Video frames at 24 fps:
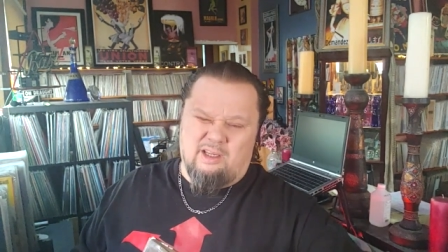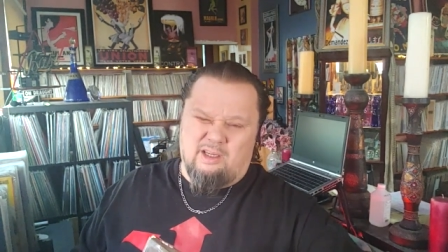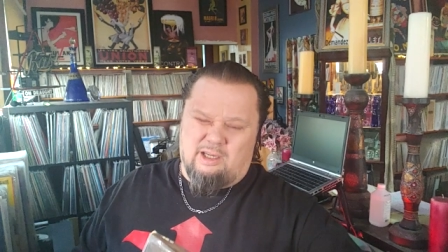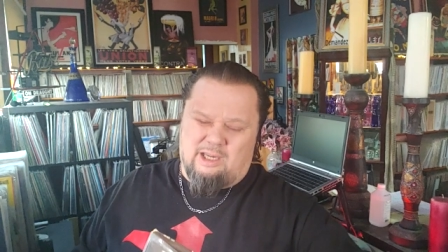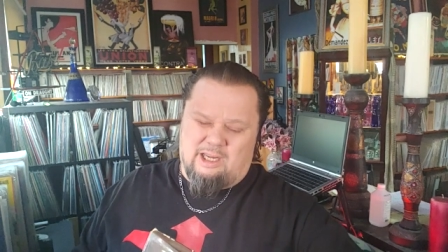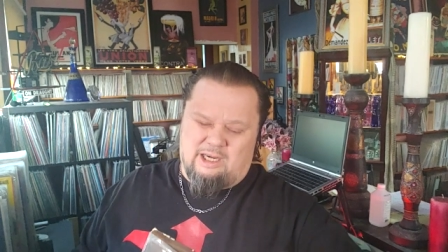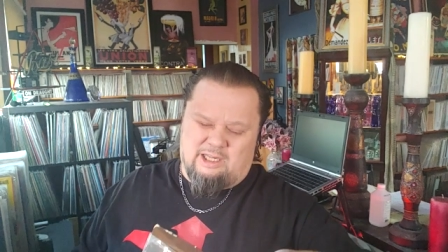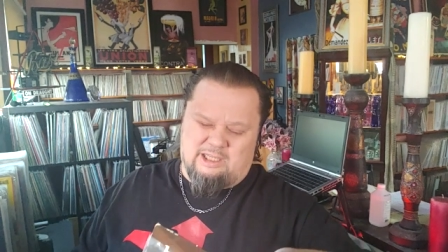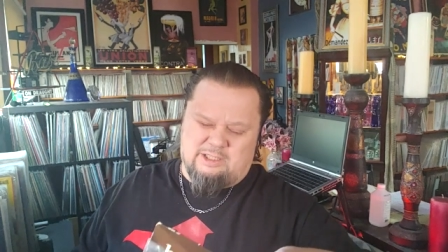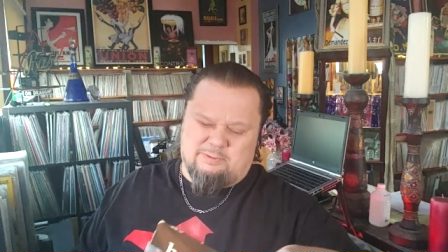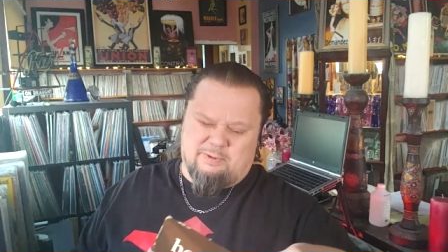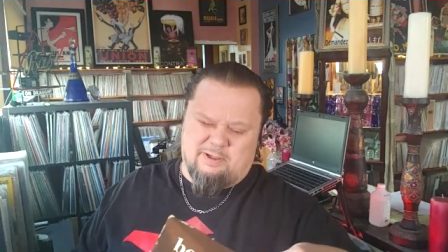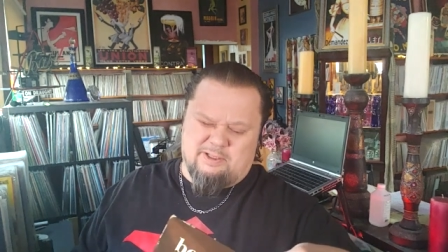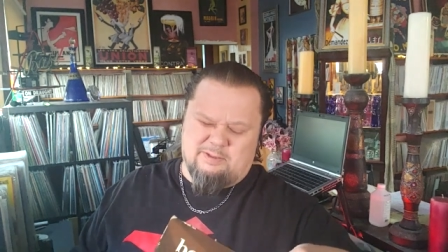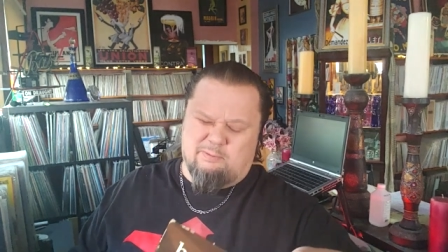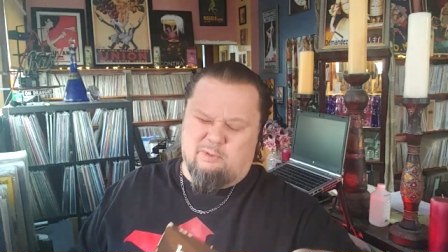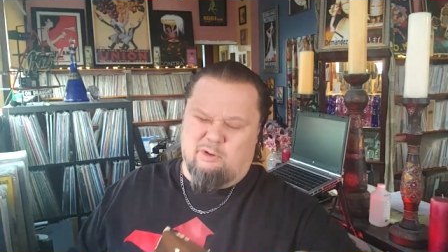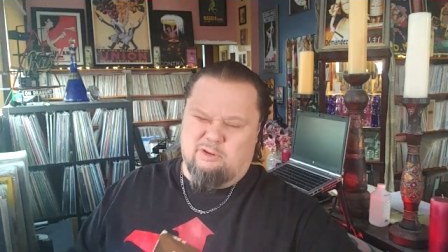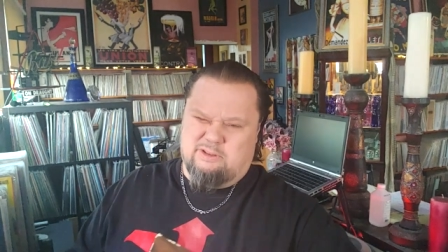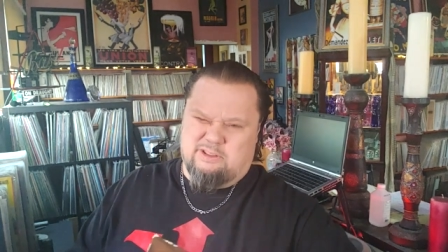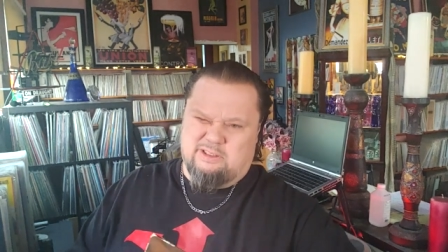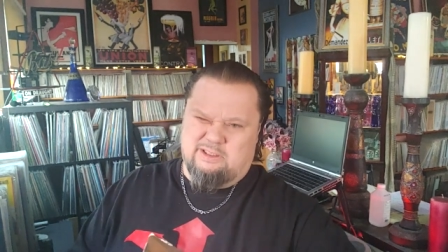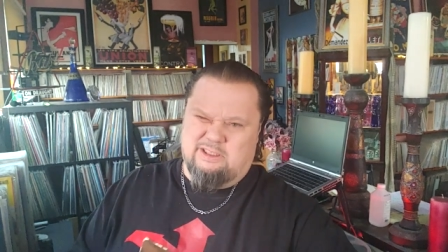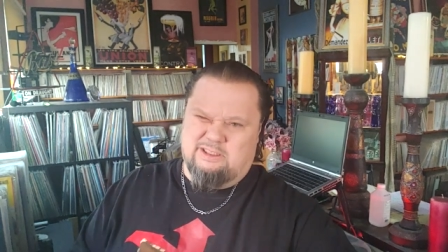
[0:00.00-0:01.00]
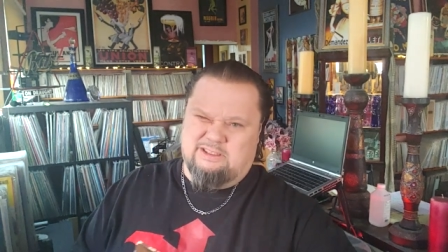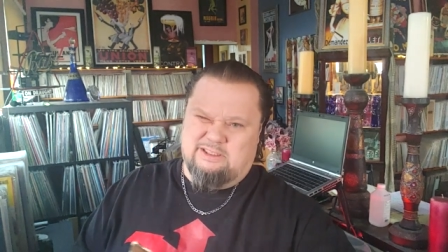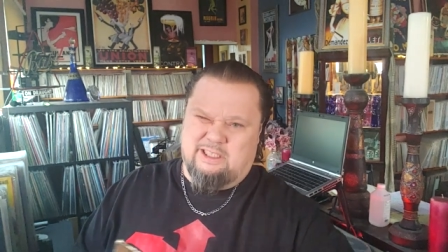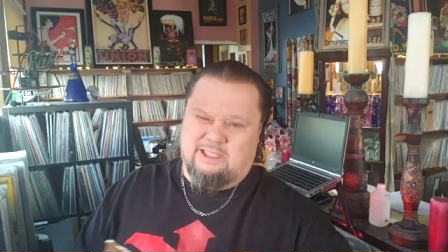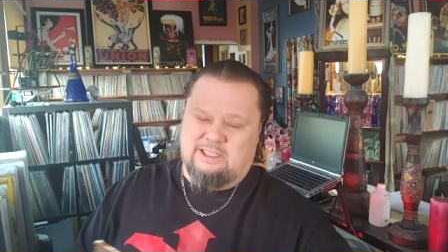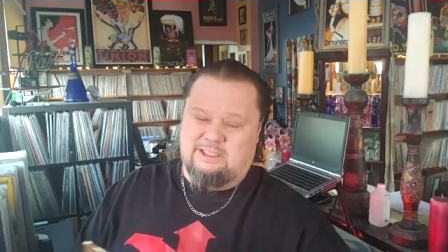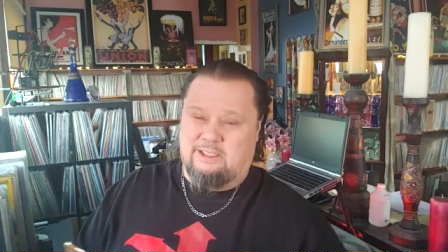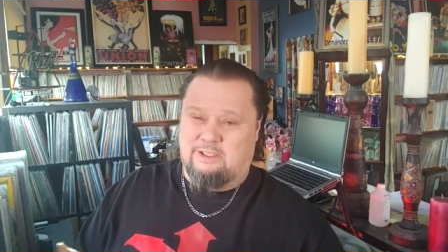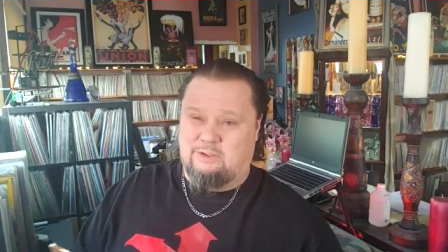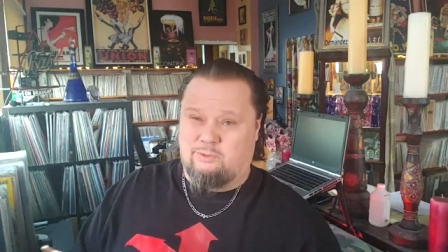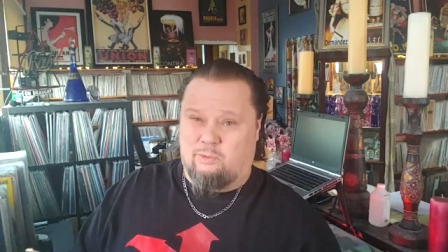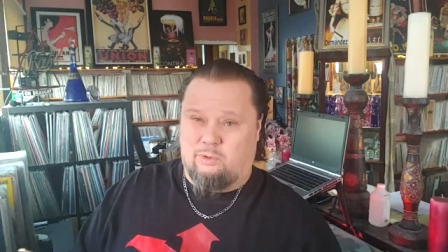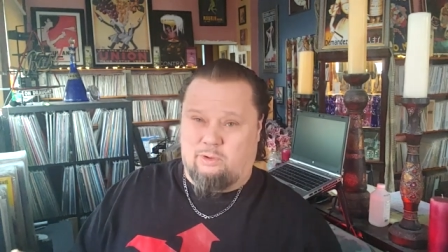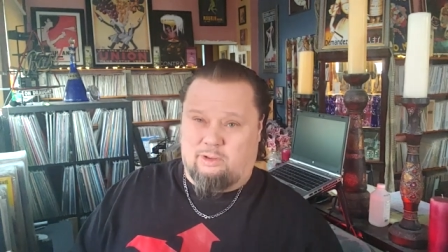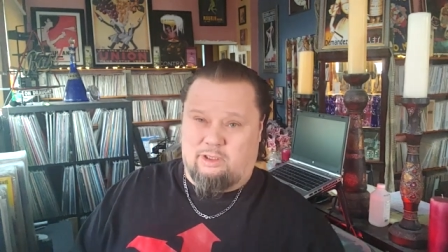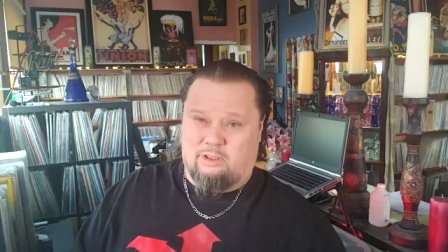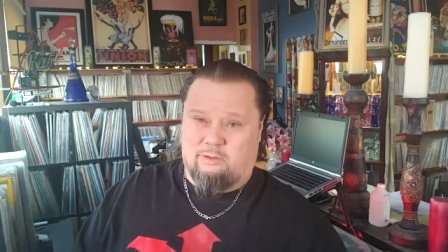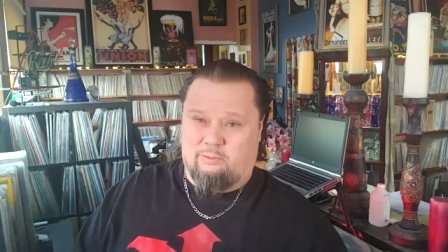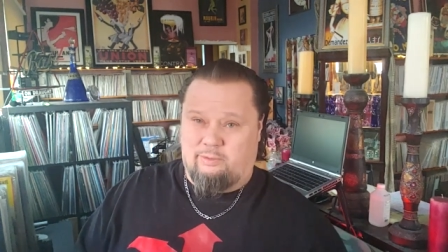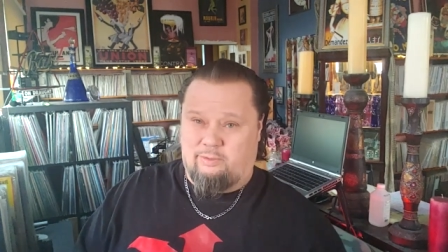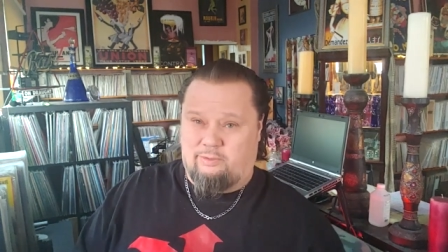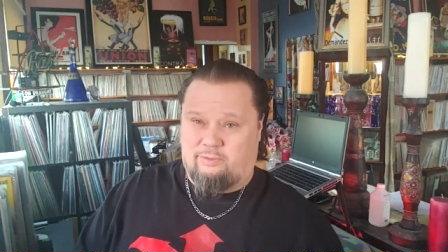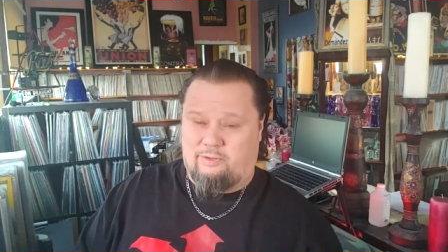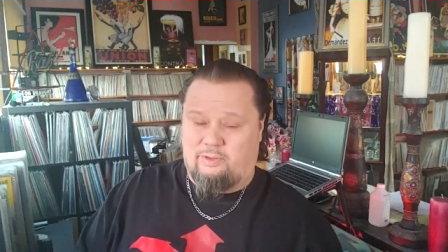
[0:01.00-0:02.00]
and he spends most of the 60s
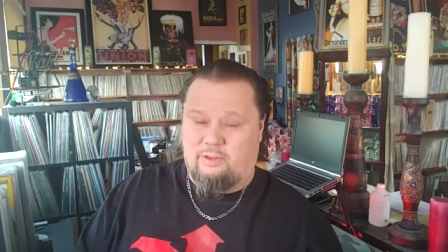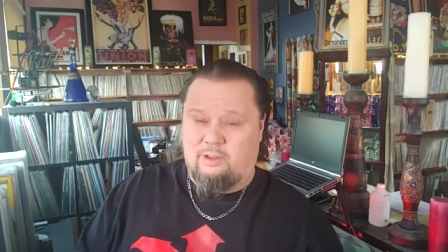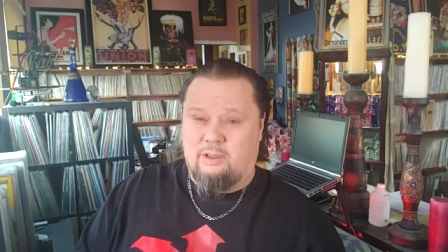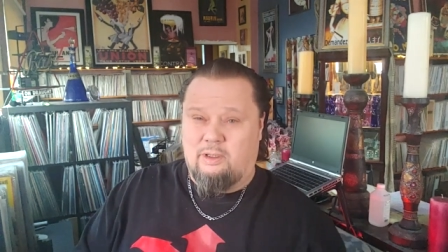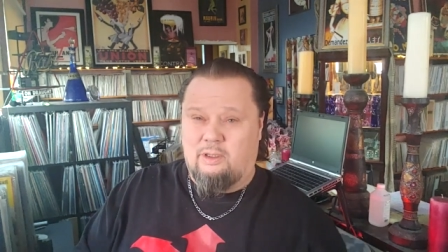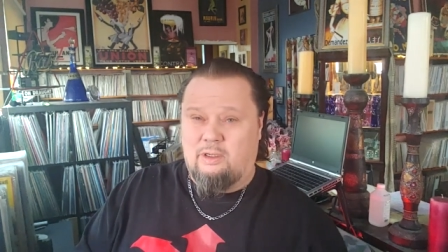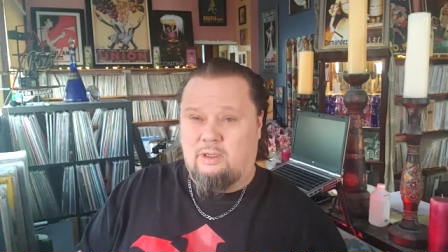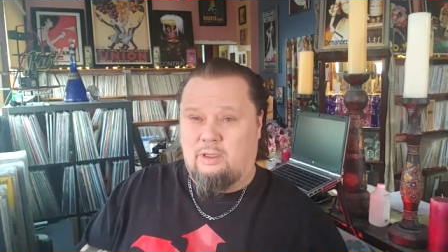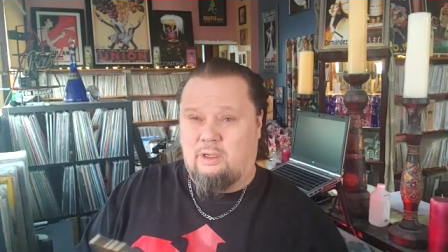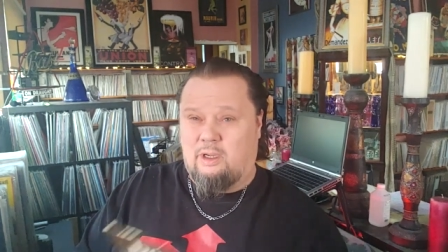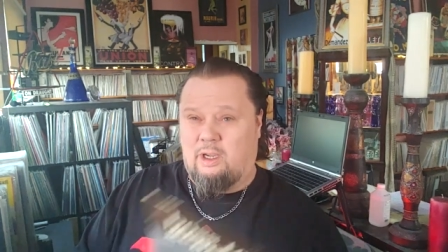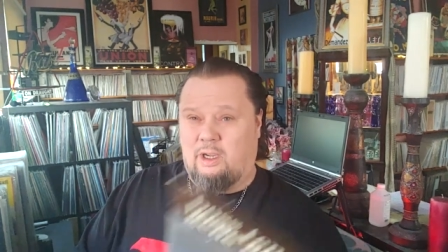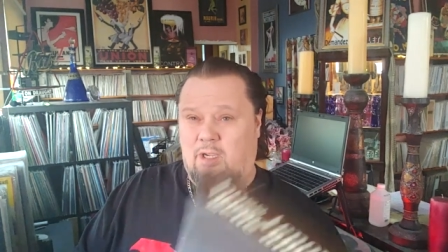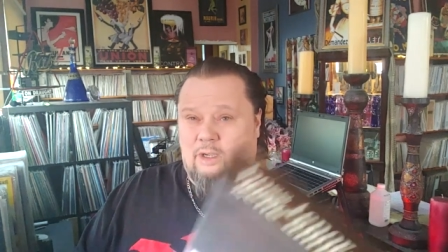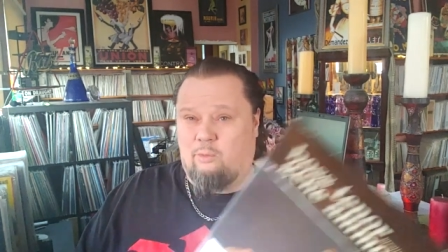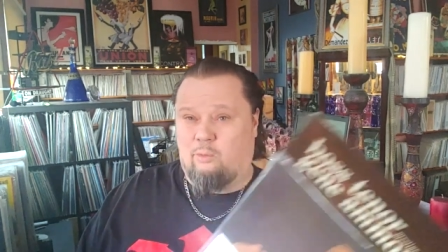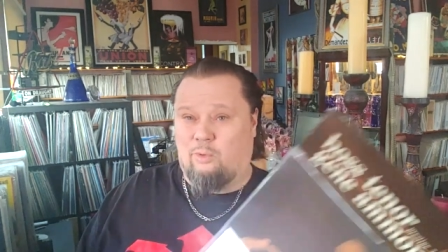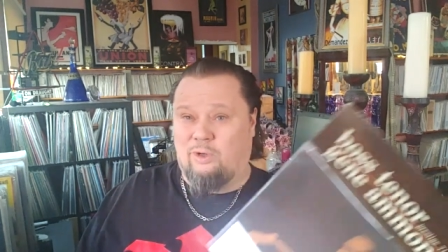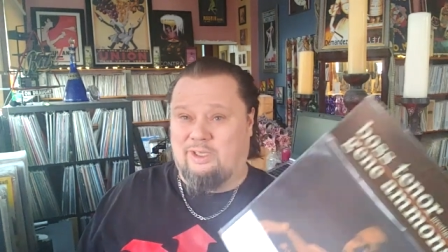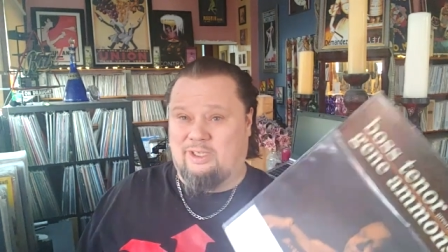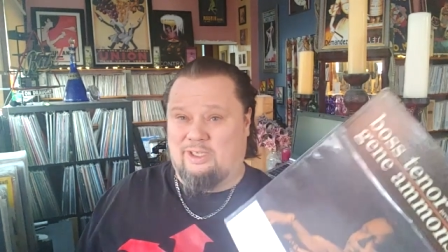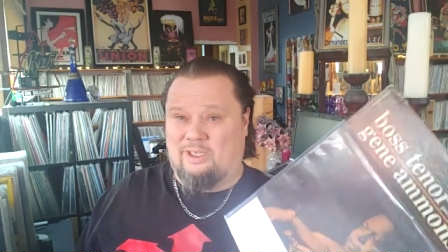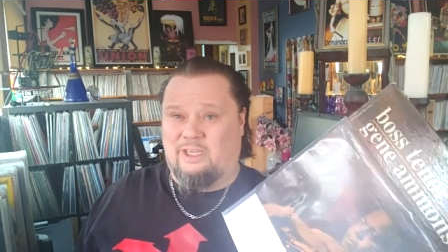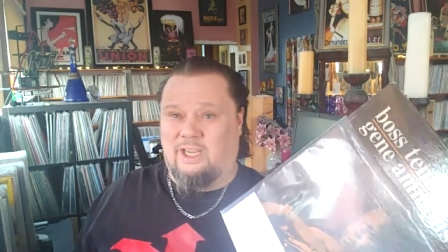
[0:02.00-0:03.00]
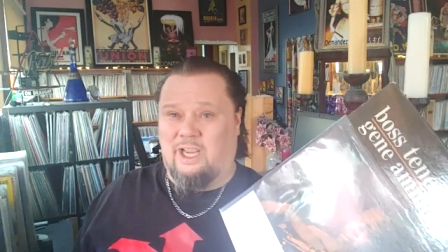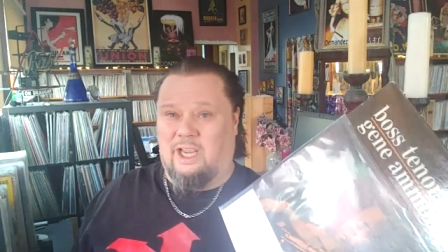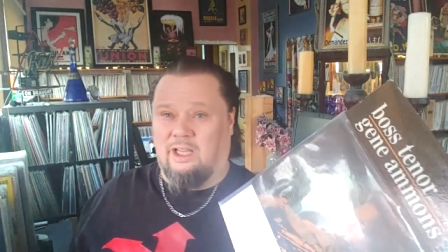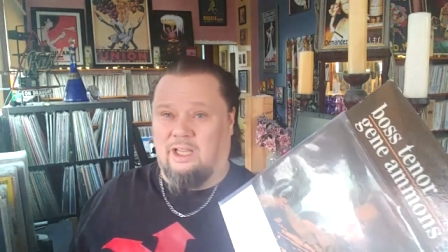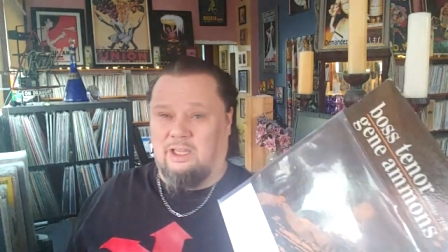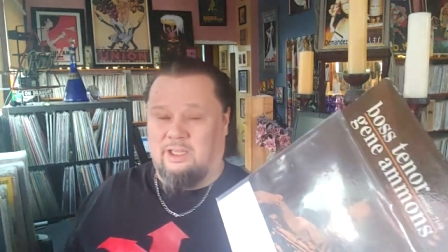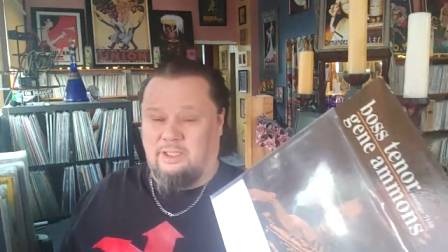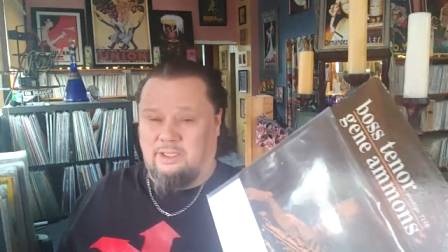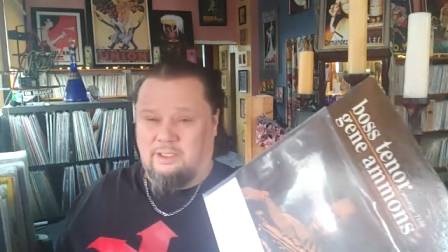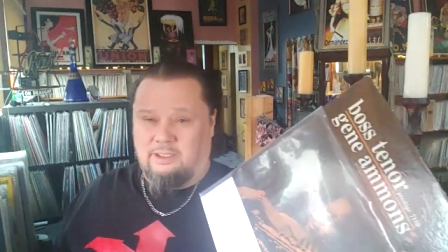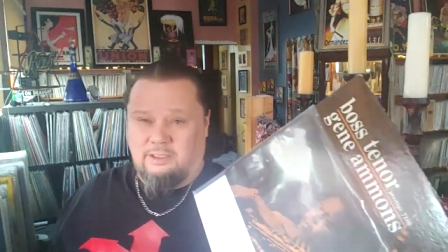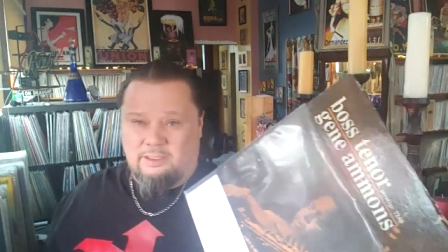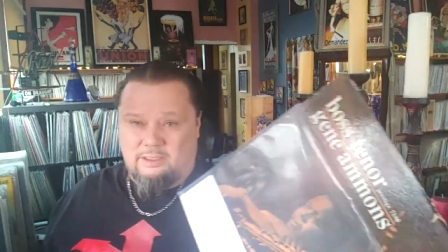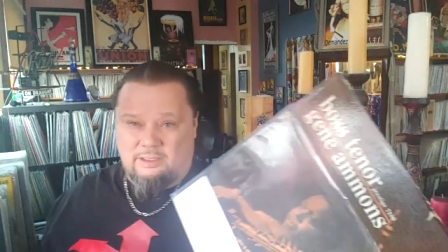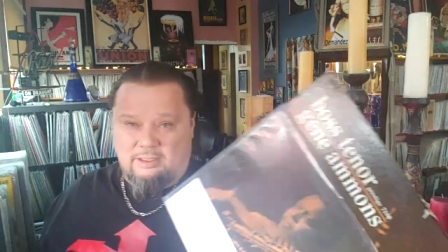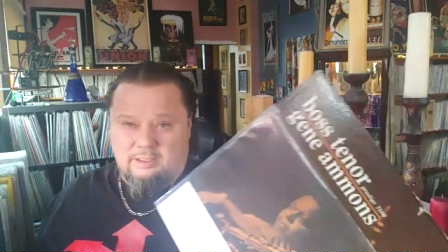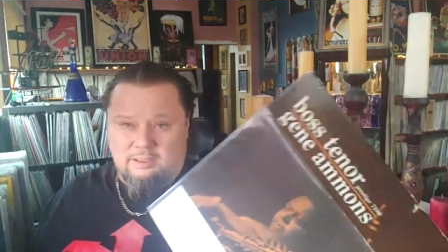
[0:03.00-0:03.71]
working with uh, and Kelly,